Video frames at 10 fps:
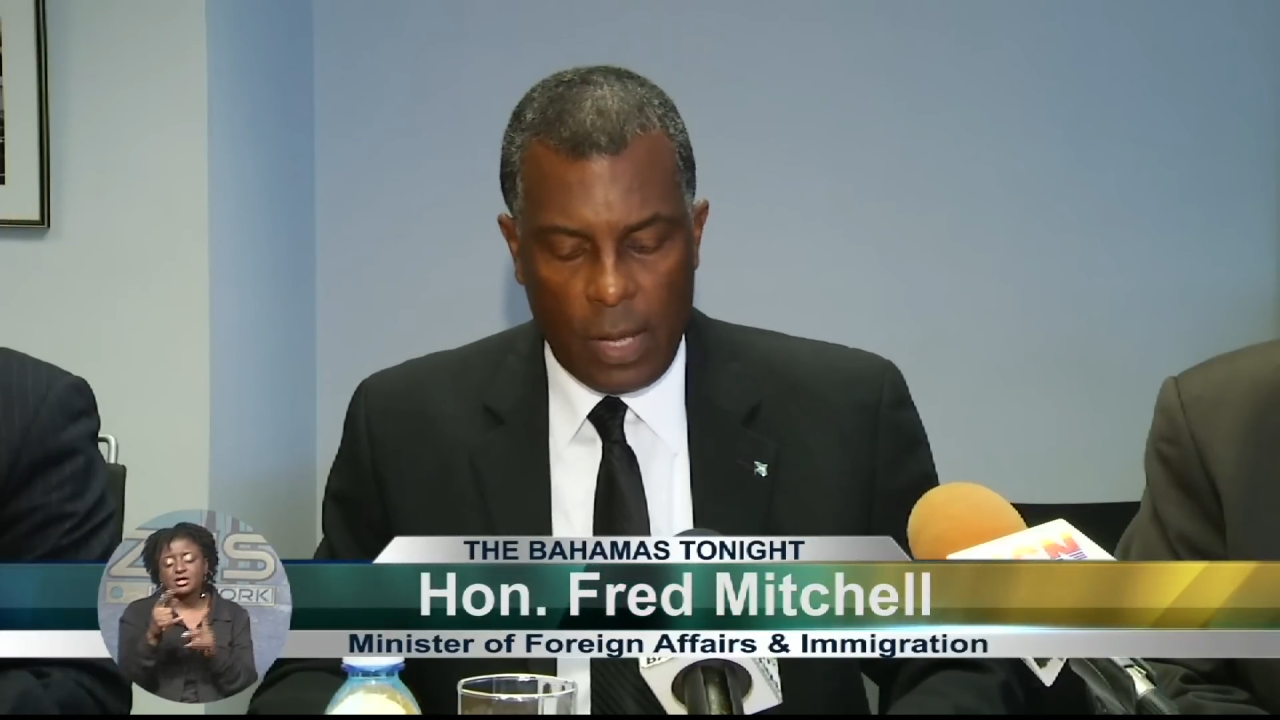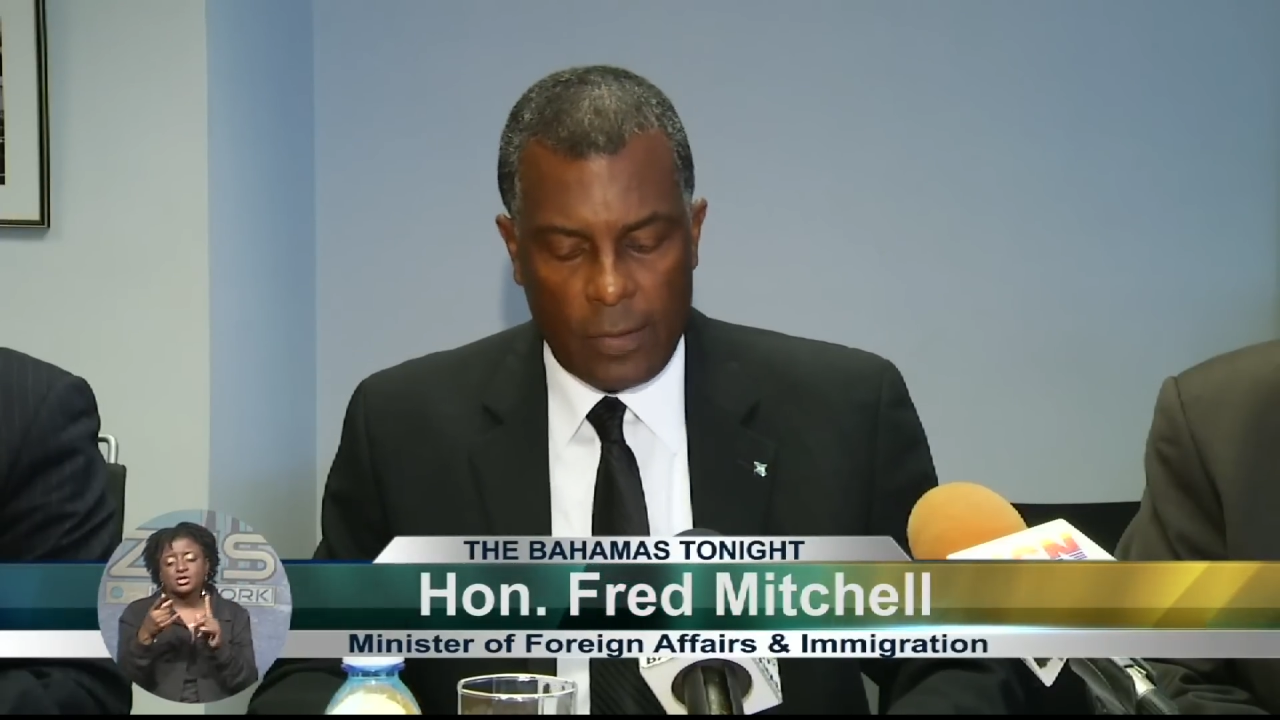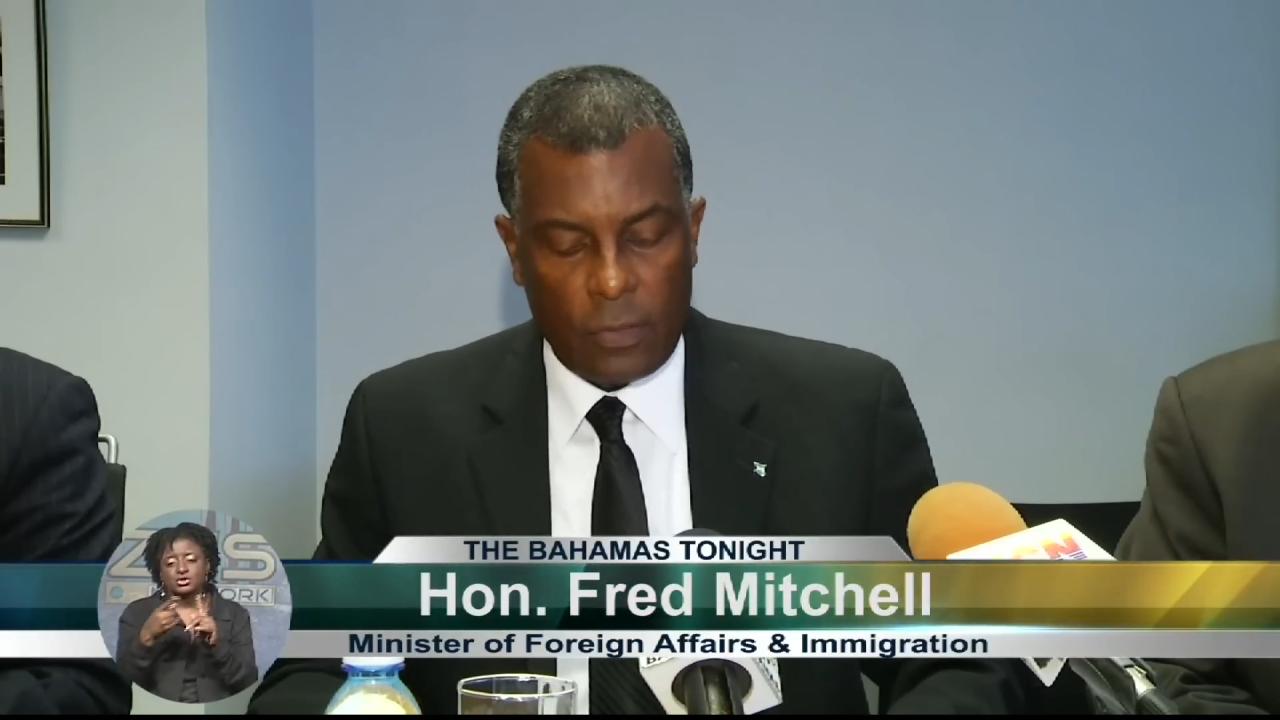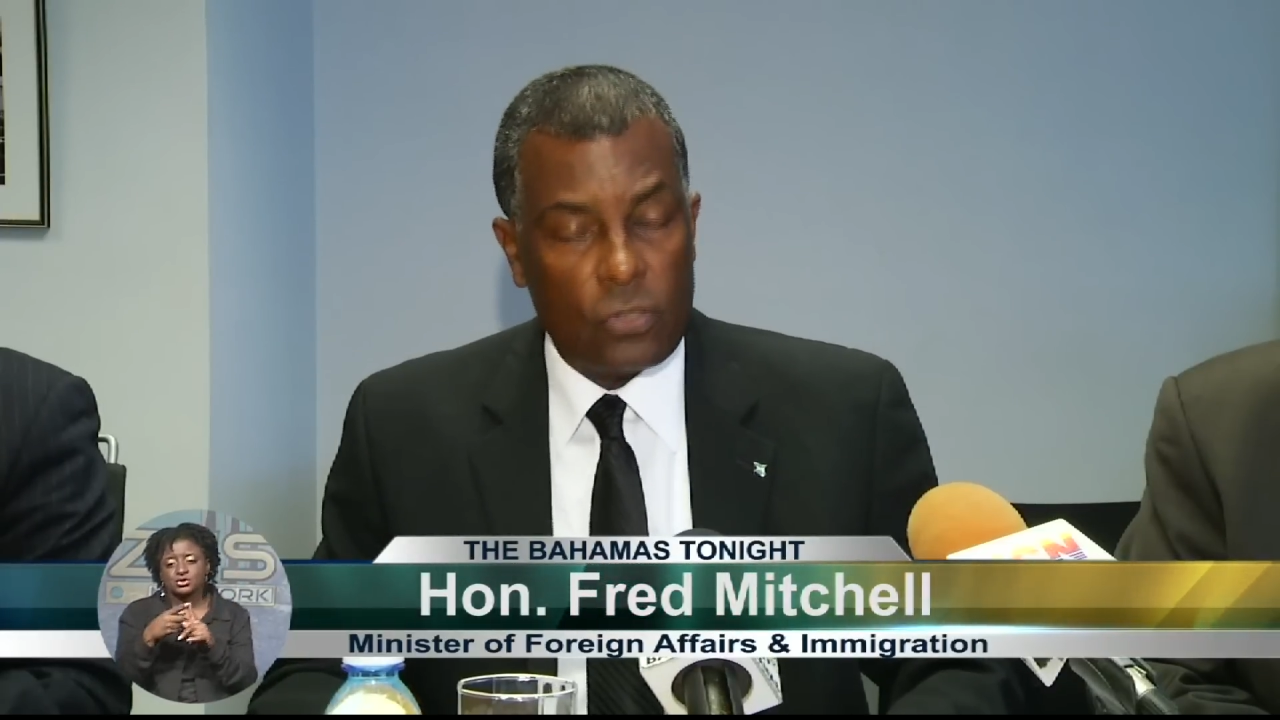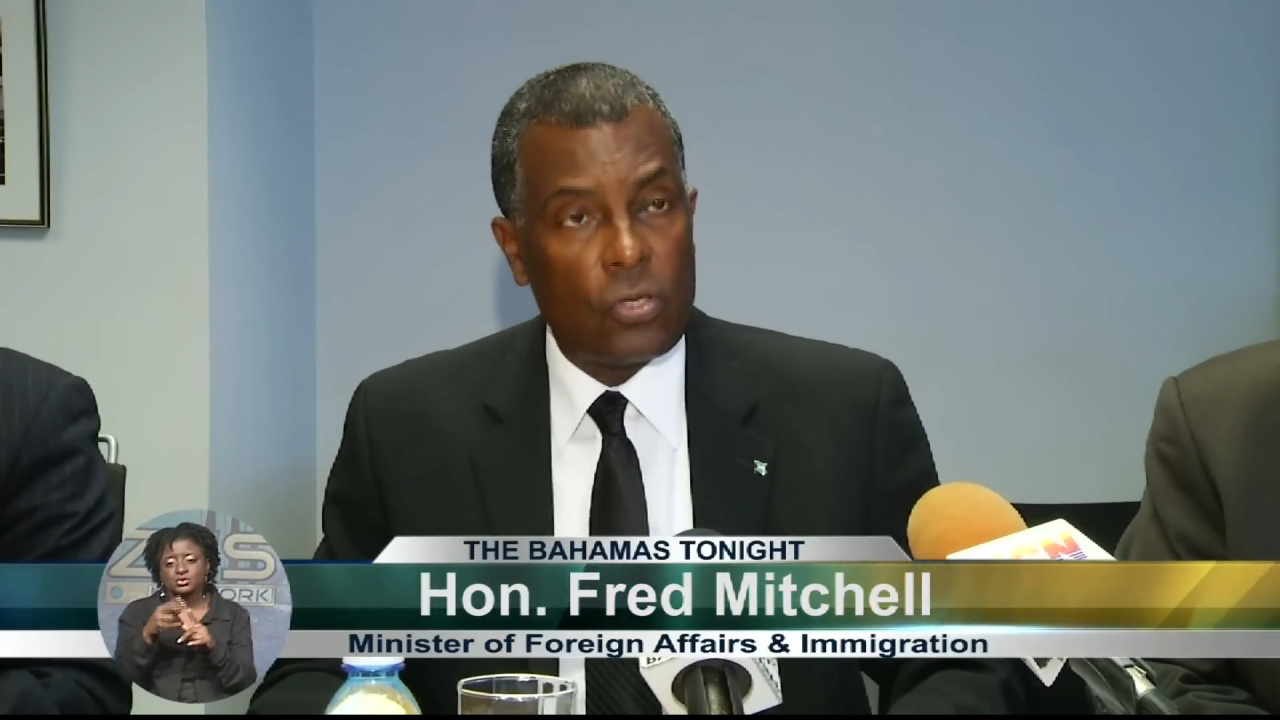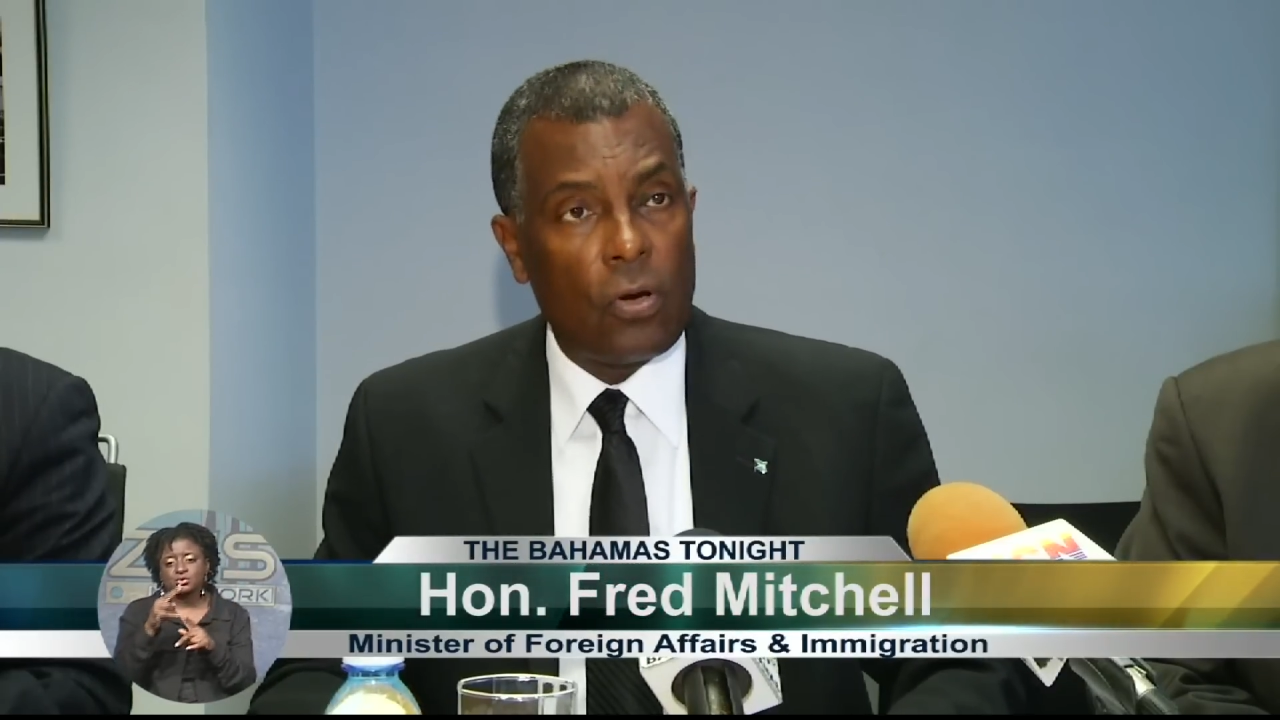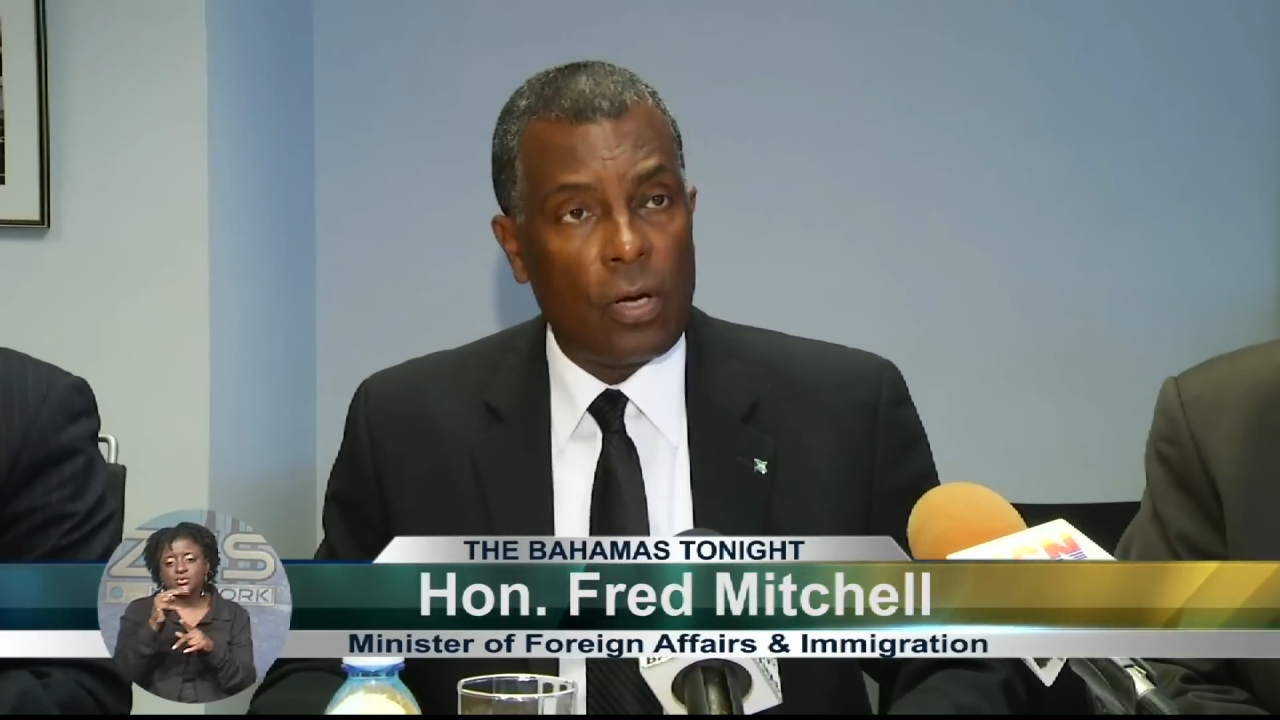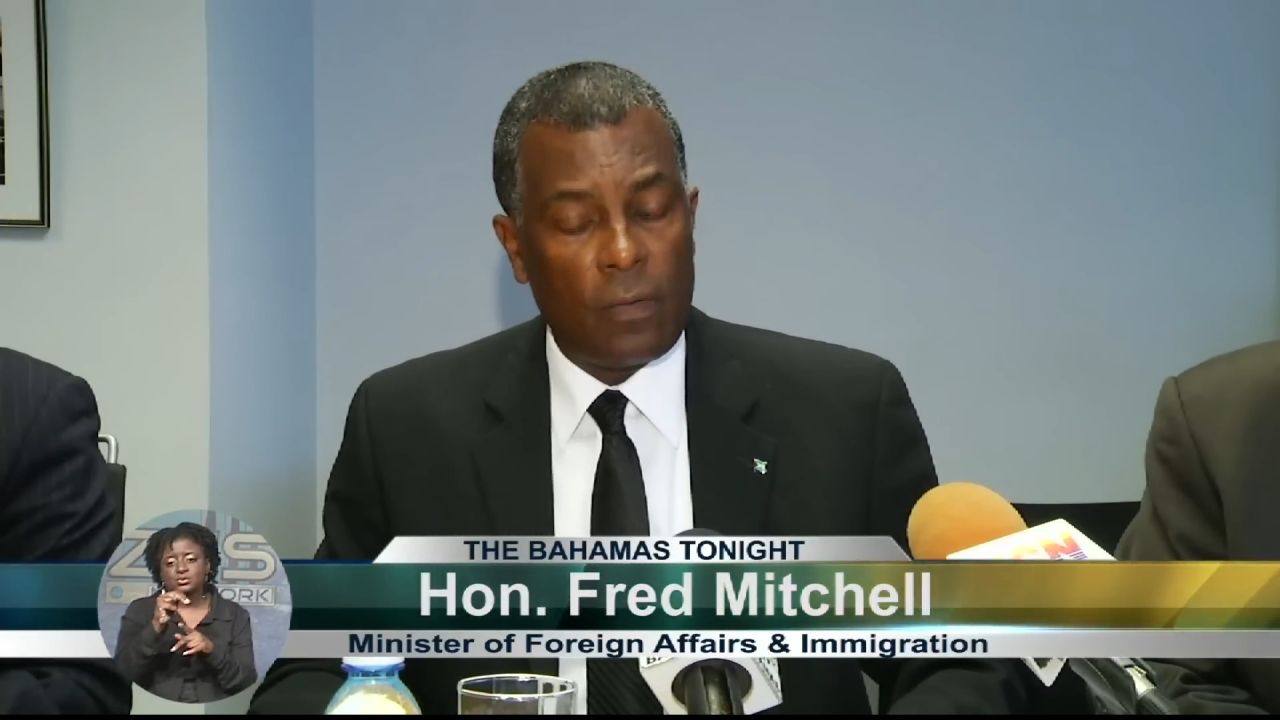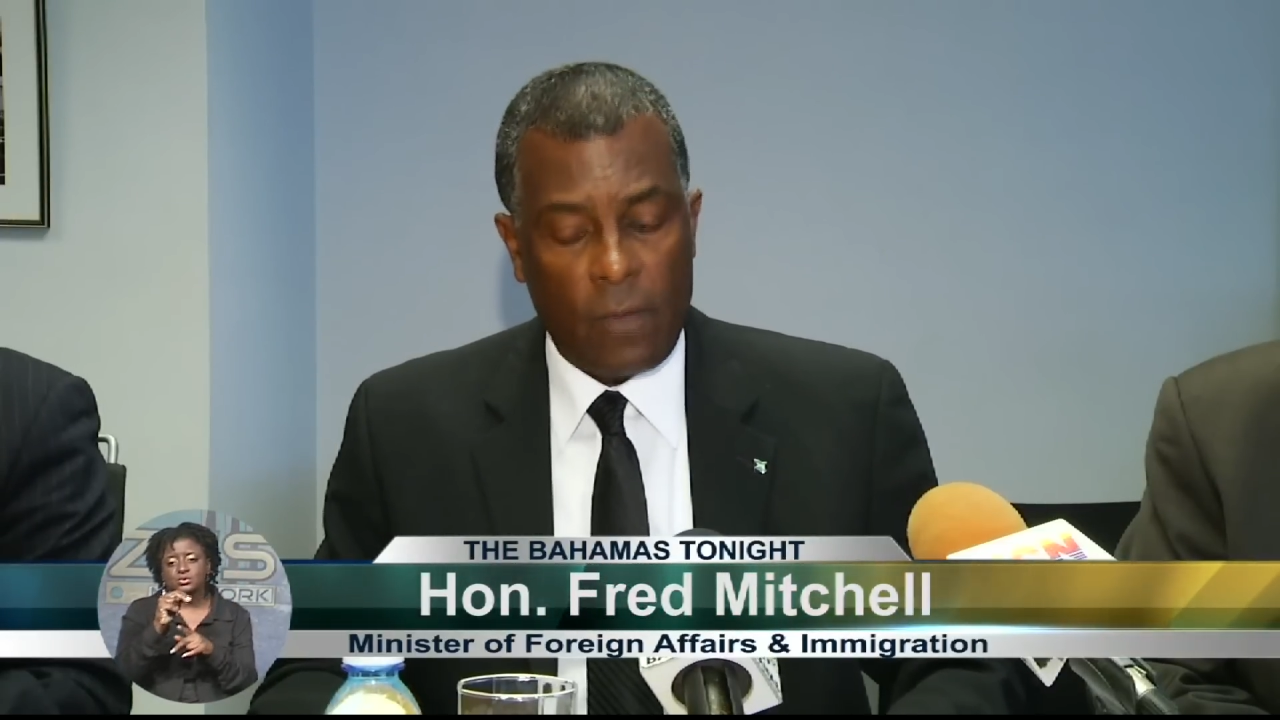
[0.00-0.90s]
and the sharing